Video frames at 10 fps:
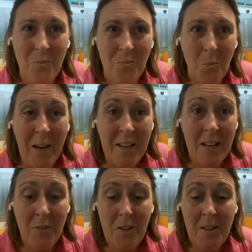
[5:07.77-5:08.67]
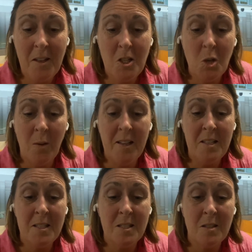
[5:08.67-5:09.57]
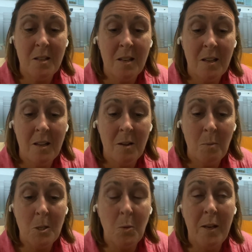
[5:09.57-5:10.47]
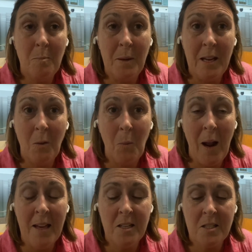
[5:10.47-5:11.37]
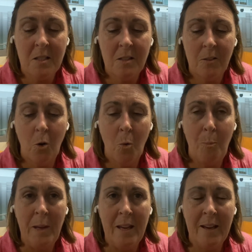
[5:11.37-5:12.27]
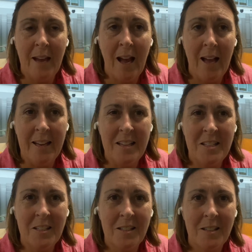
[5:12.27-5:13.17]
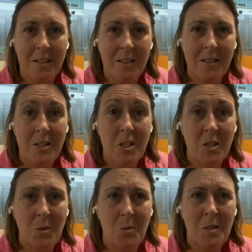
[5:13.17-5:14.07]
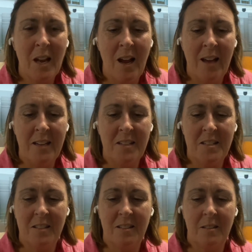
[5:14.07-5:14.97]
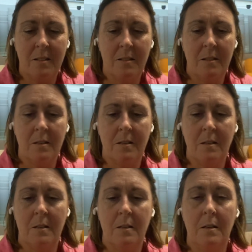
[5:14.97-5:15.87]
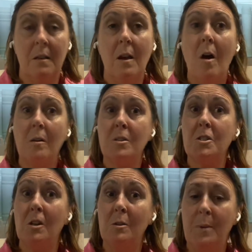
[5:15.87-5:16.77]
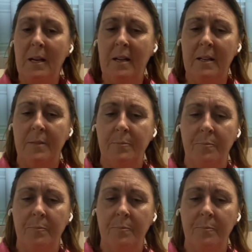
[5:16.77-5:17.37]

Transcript: When given the choice between being right or being kind, choose kind. October.